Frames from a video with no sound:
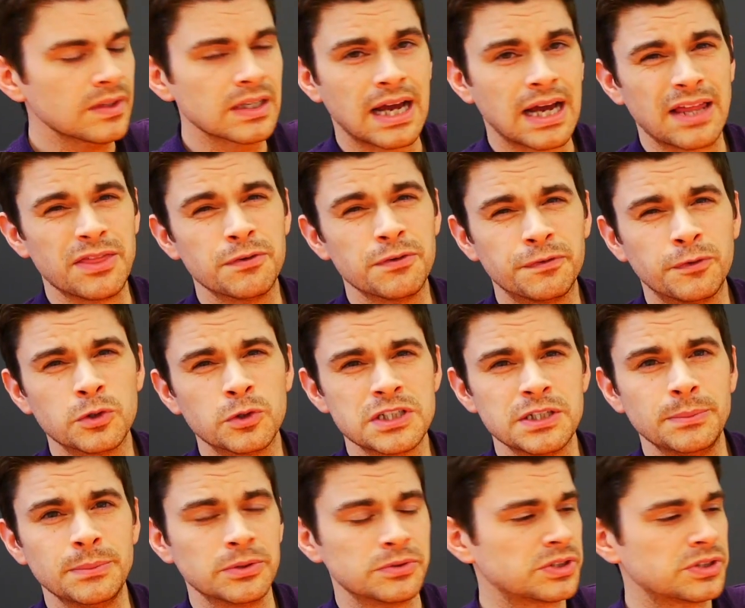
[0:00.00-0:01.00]
and the
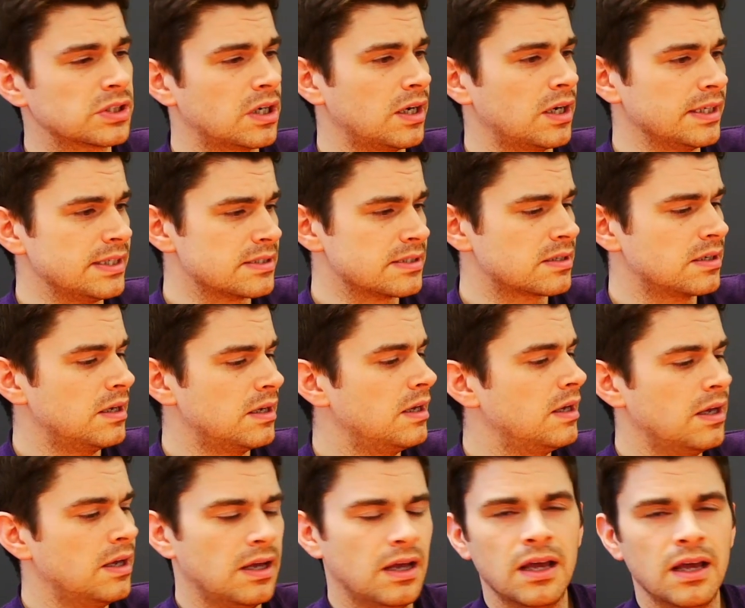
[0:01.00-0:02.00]
40 mil size
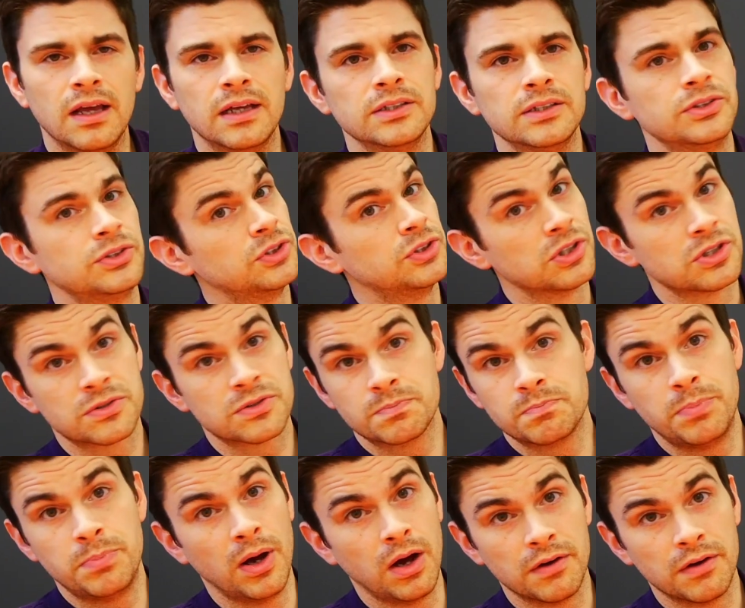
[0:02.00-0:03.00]
is
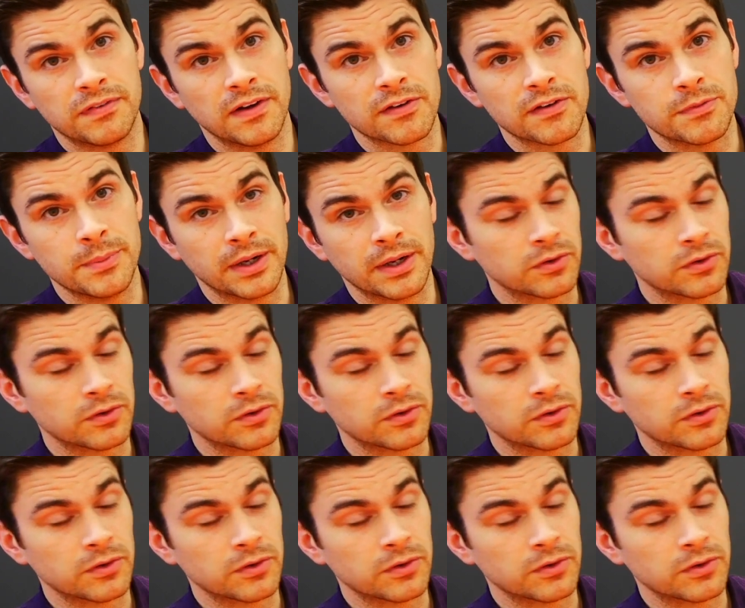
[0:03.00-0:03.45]
just perfect for me.